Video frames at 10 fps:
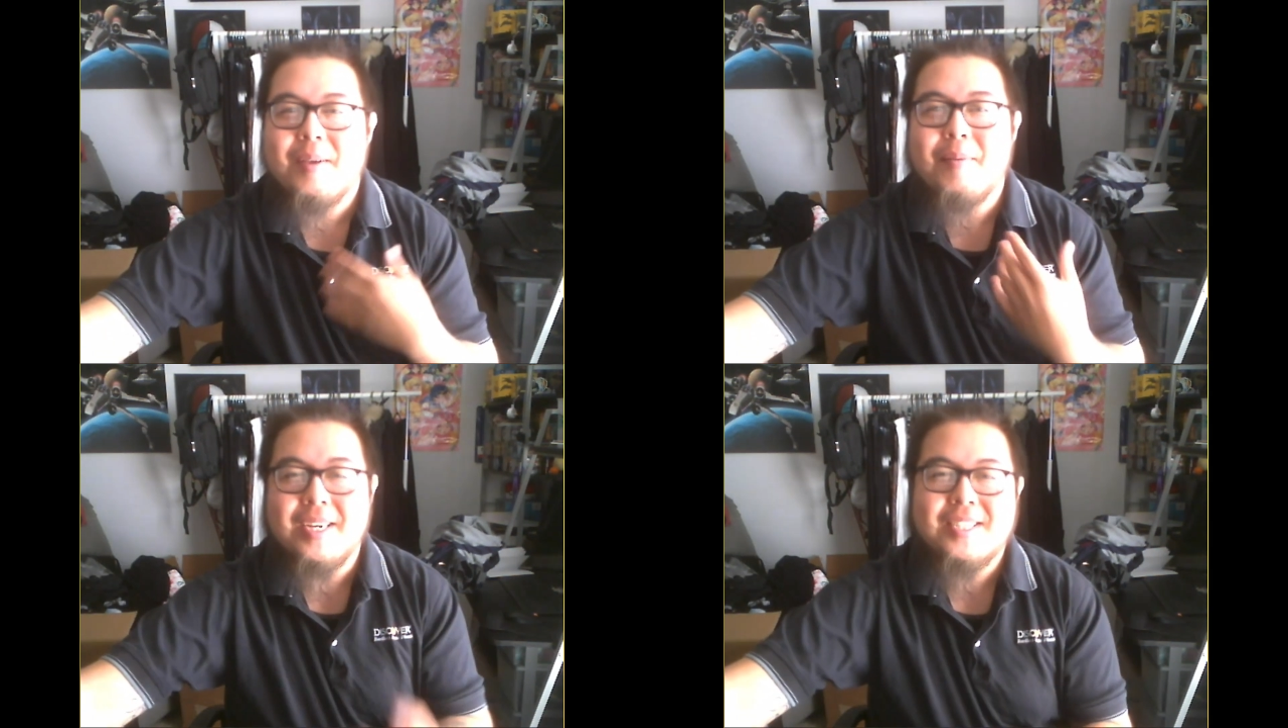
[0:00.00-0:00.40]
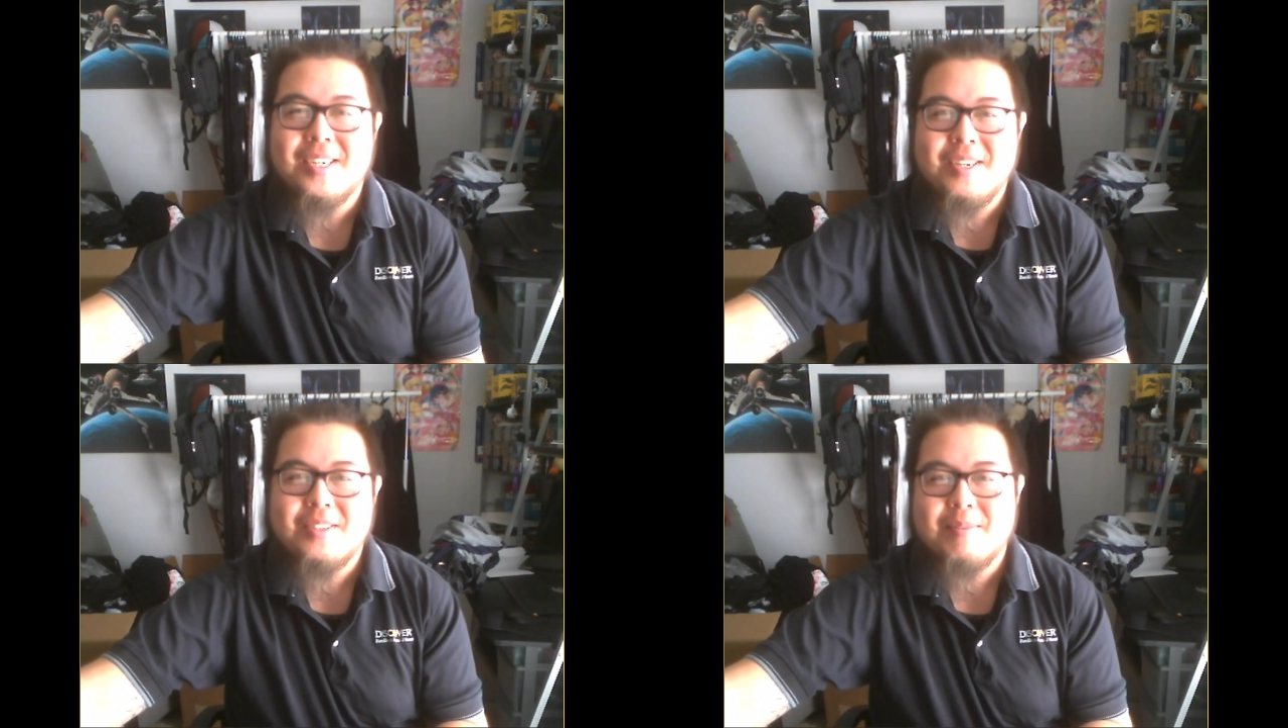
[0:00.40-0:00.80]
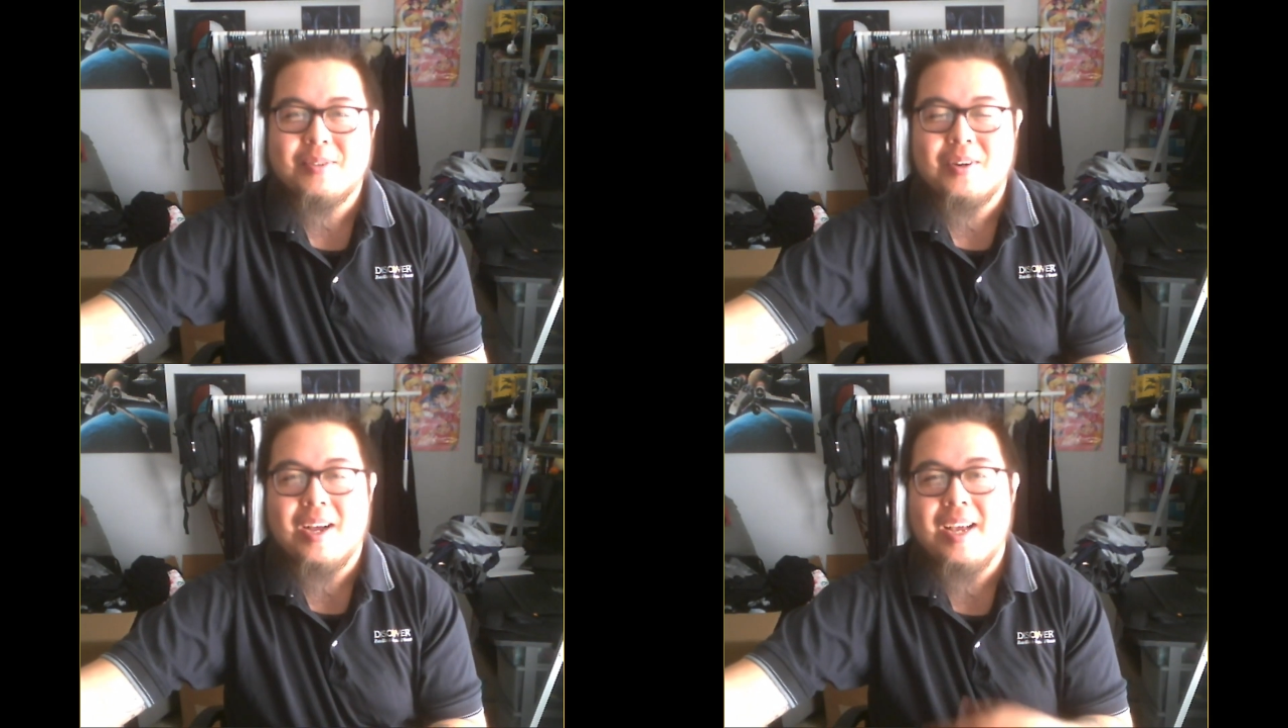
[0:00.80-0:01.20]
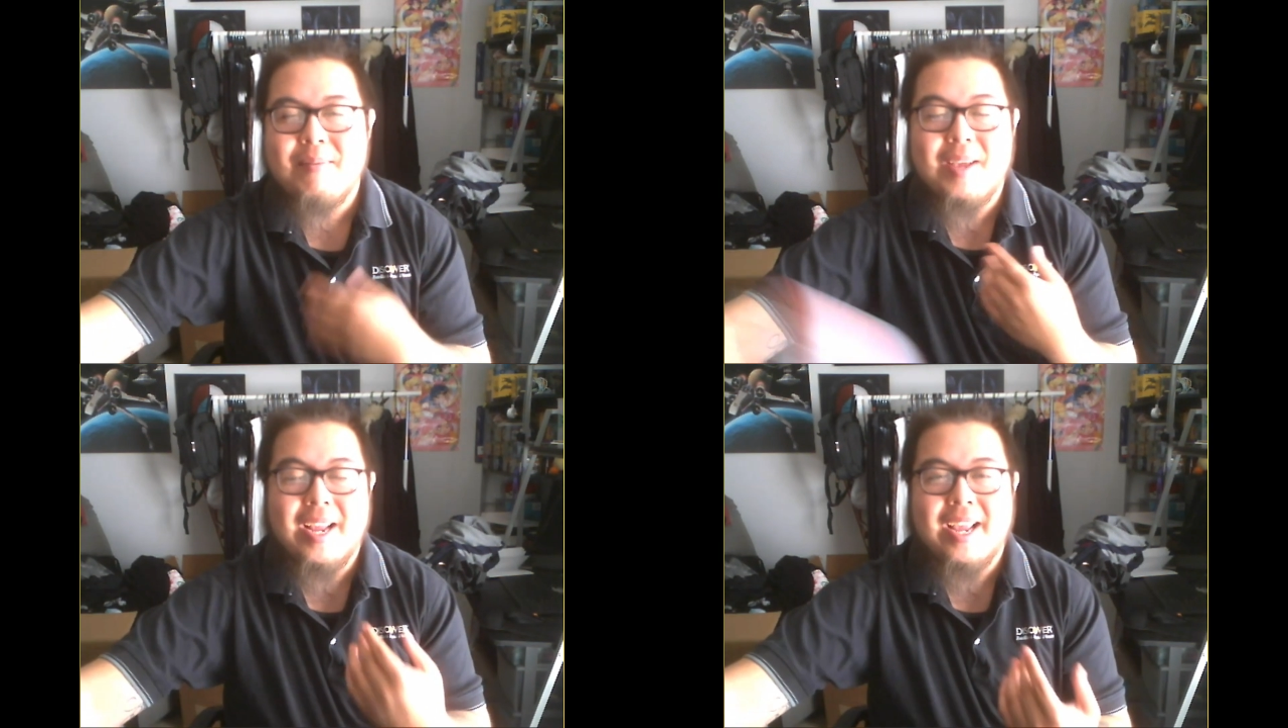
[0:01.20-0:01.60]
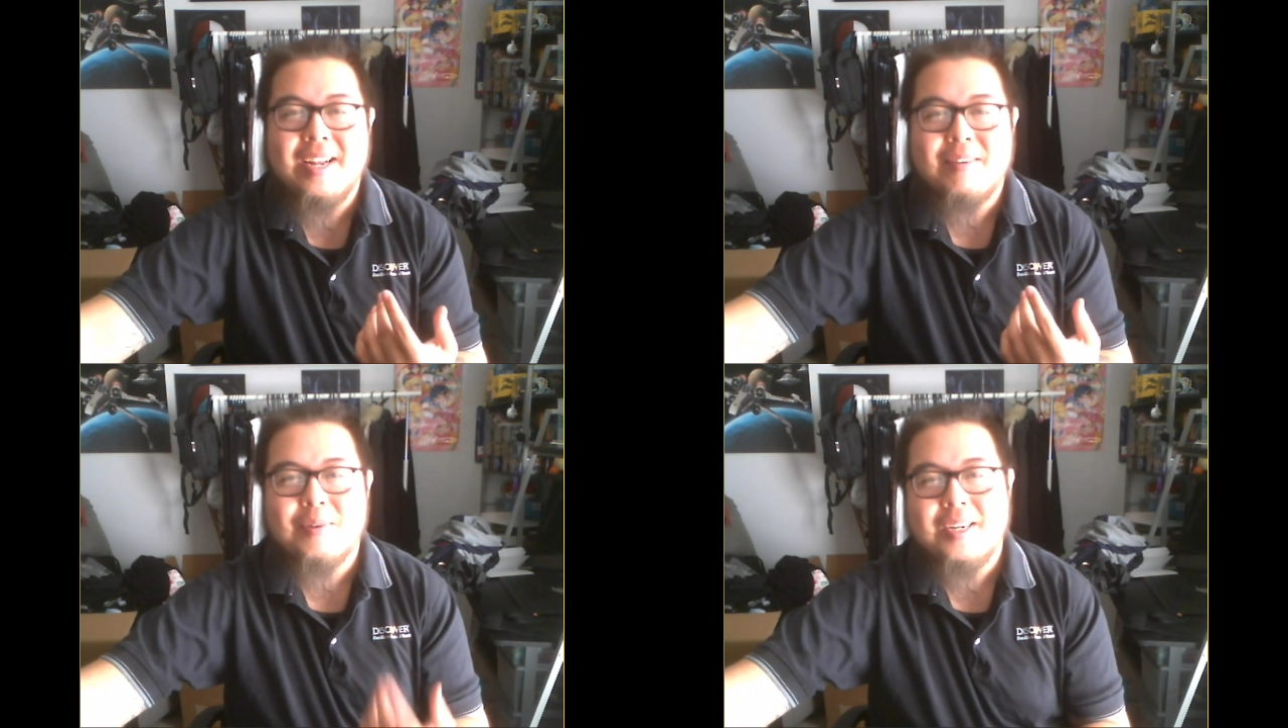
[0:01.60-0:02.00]
Make sure you subscribe
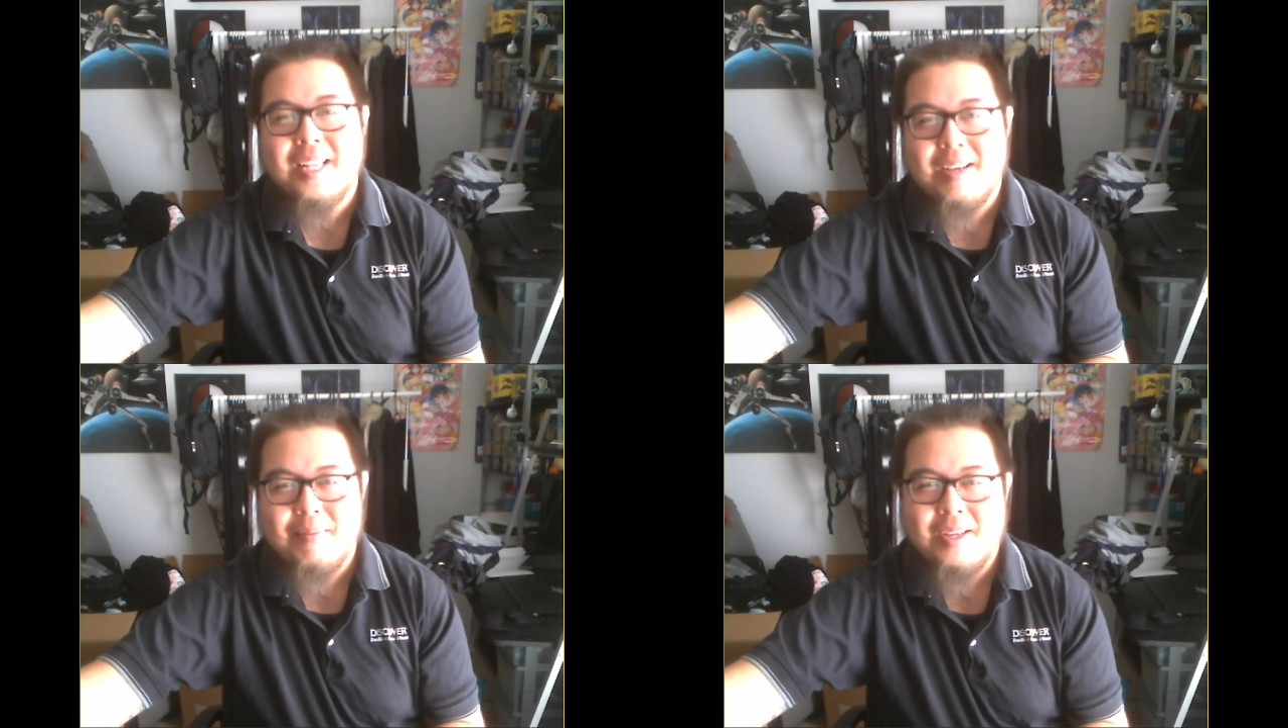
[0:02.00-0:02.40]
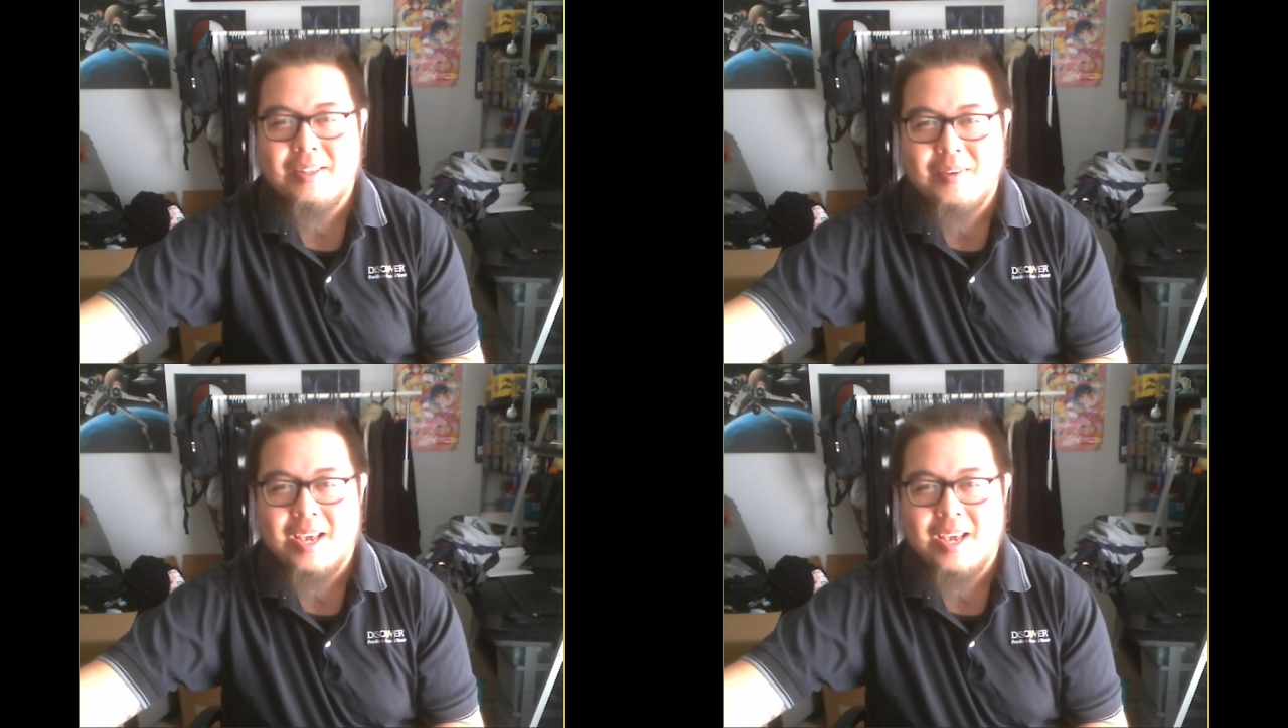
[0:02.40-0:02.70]
and ring that bell if you